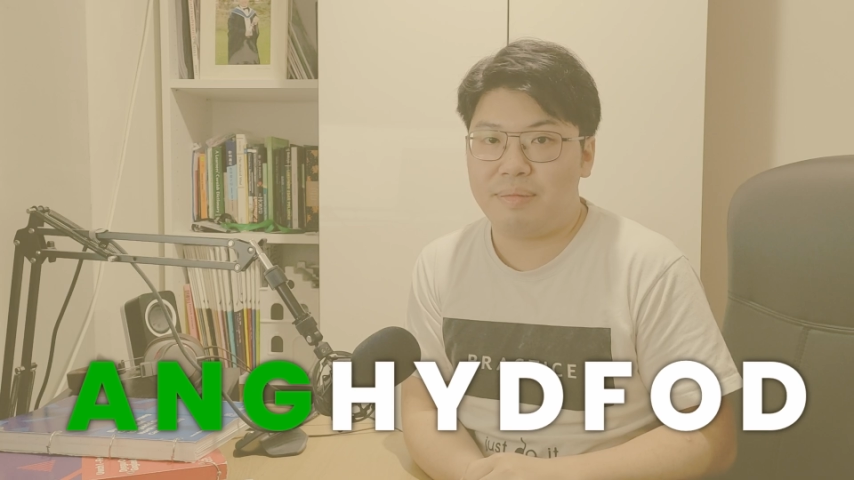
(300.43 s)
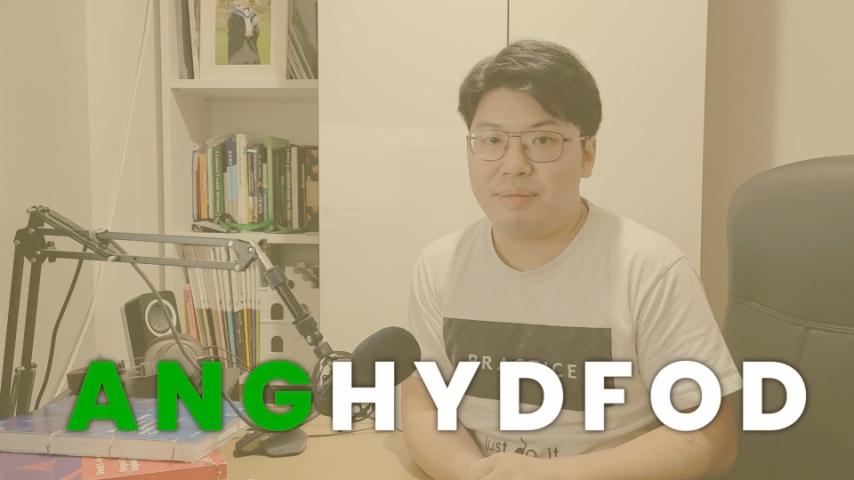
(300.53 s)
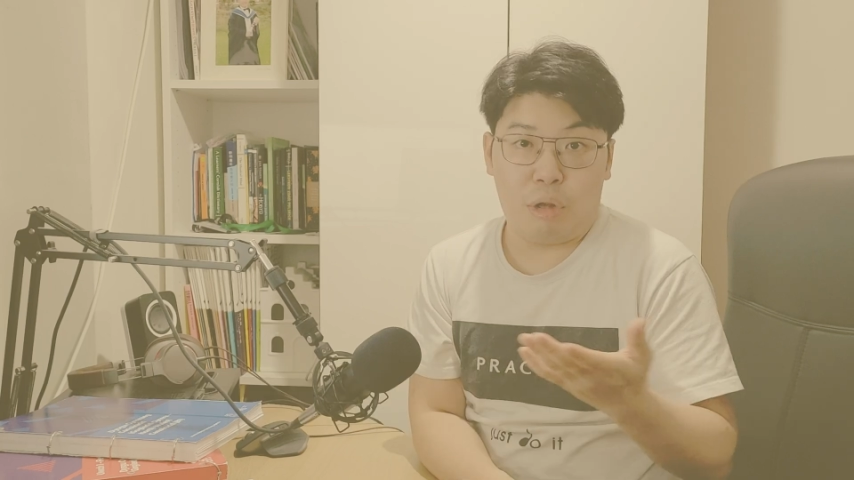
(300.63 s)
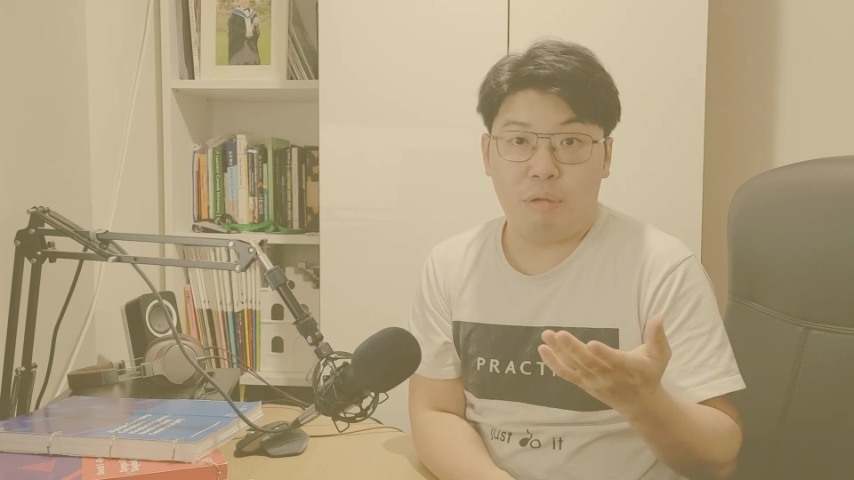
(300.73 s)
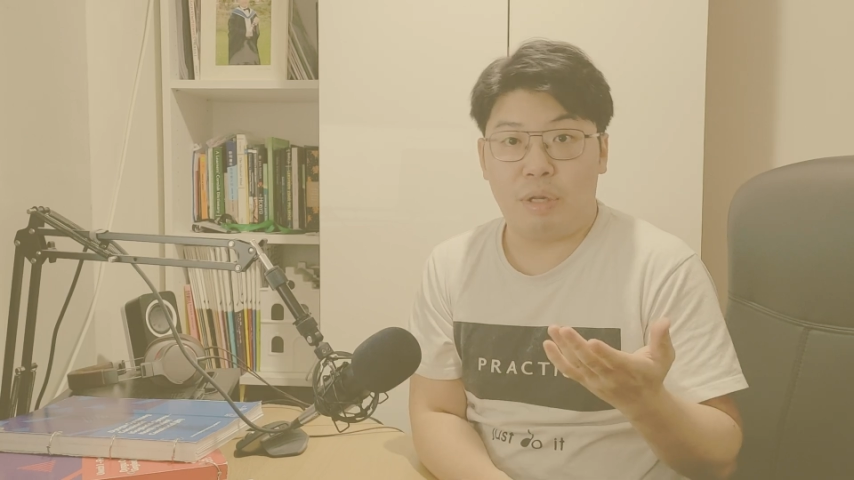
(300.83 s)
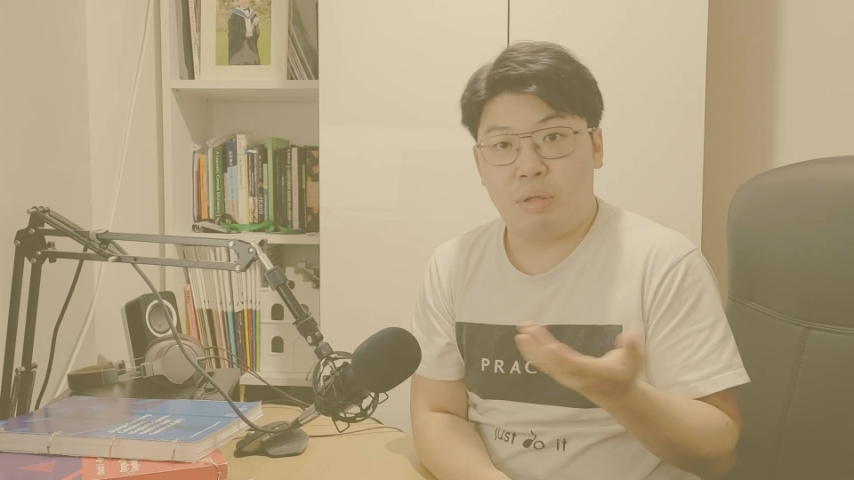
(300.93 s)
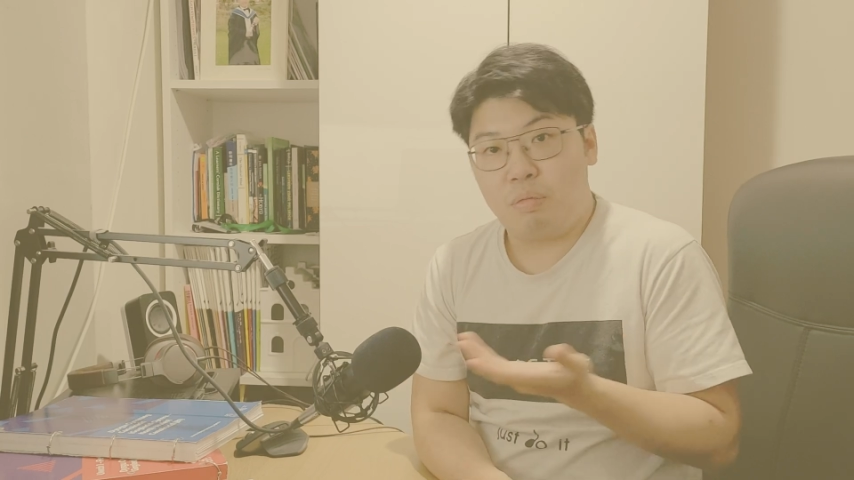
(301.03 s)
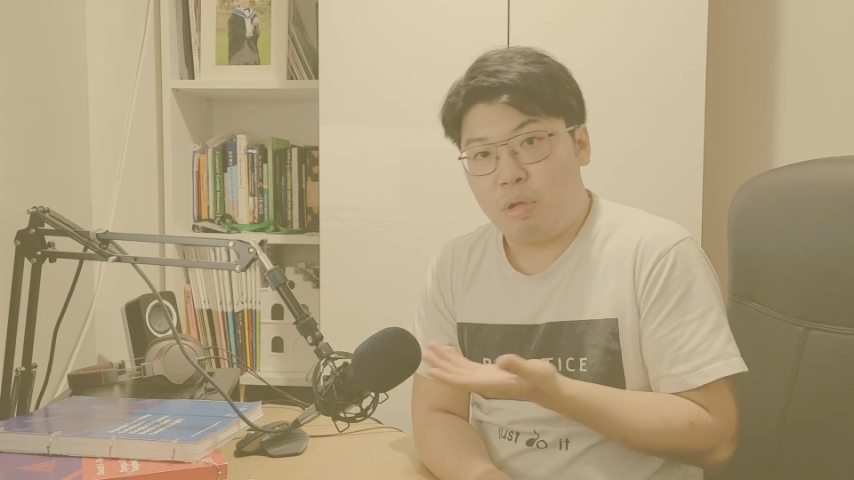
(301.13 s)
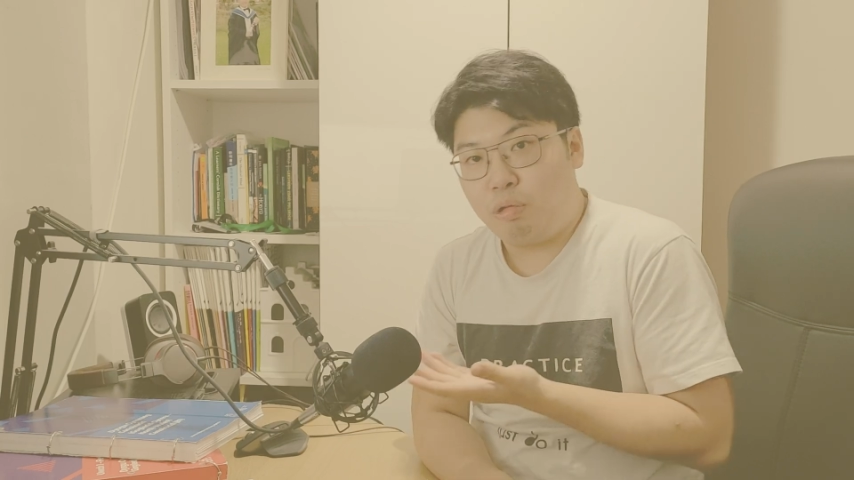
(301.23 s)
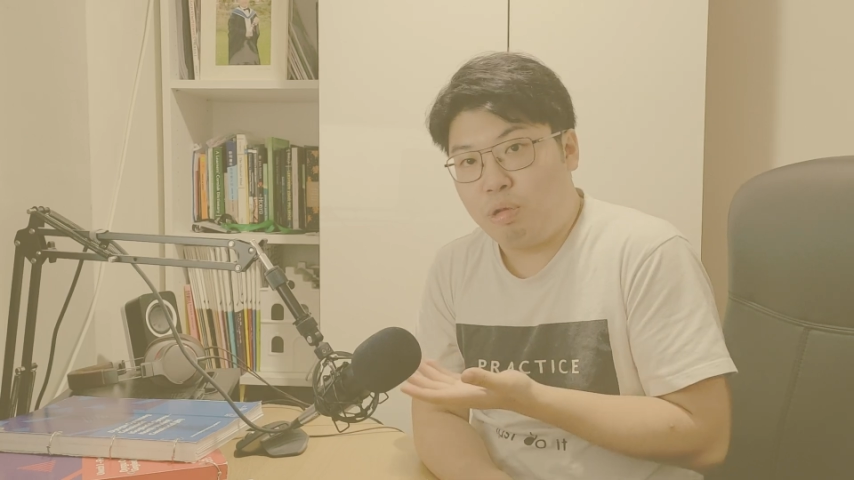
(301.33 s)
Another one,
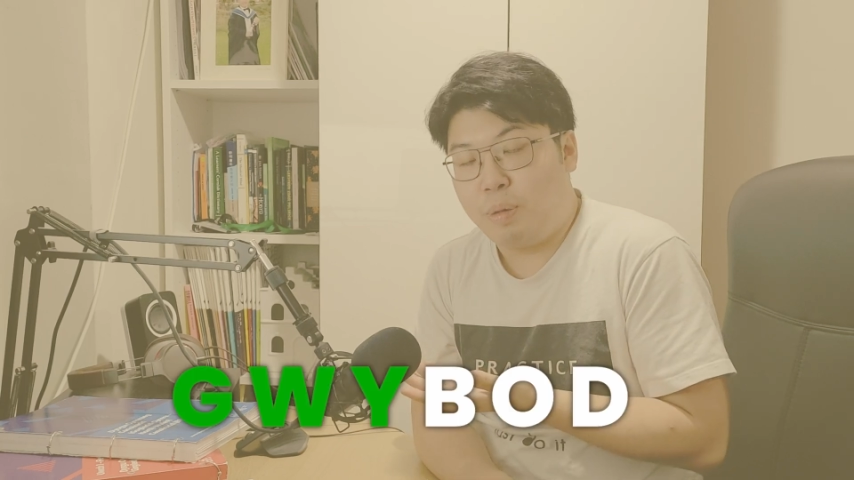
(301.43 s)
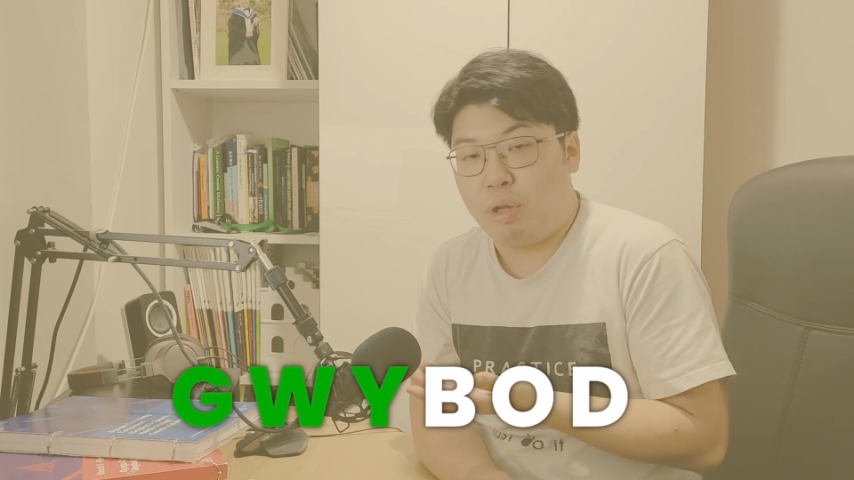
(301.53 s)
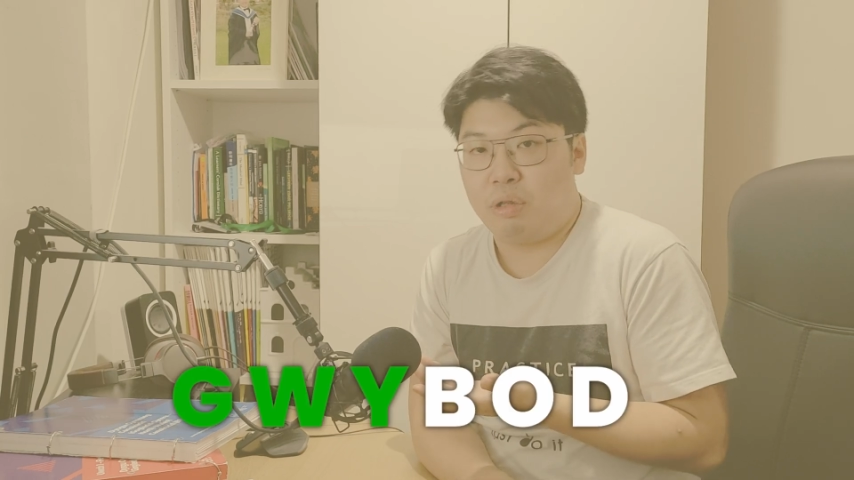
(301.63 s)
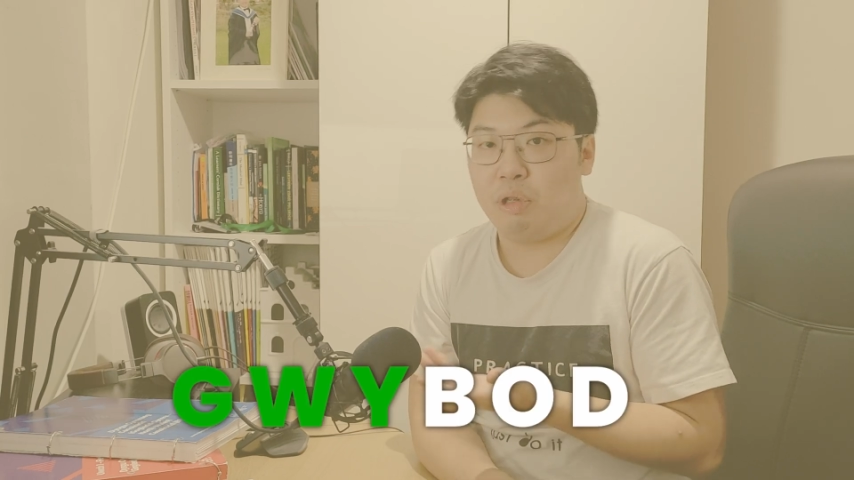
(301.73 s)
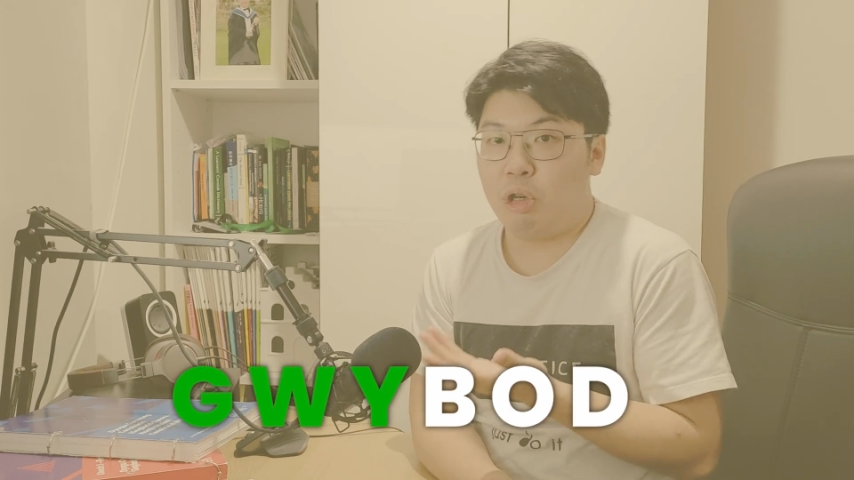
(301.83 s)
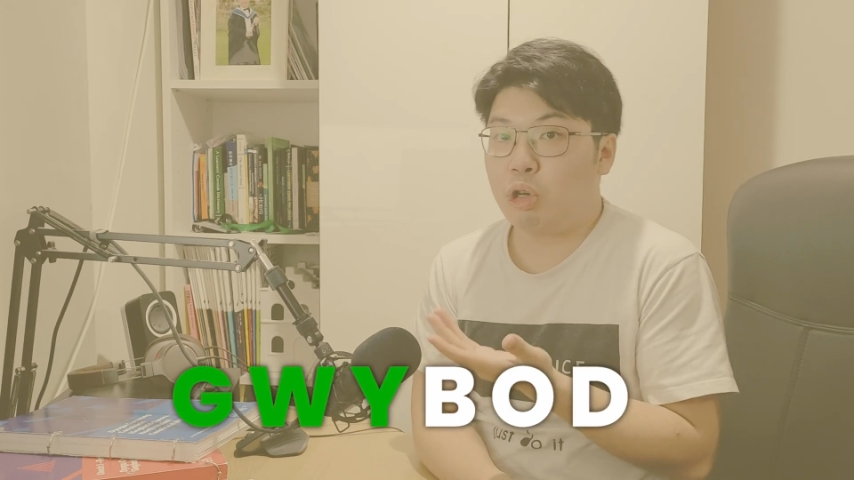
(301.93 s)
gwybod.